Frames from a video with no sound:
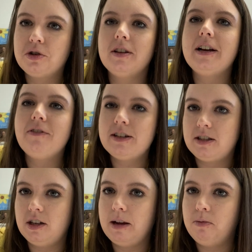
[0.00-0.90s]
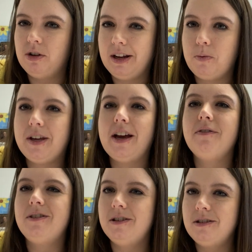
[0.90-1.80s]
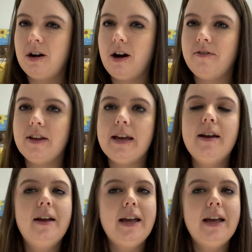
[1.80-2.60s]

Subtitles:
that every Sunday morning we have good coffee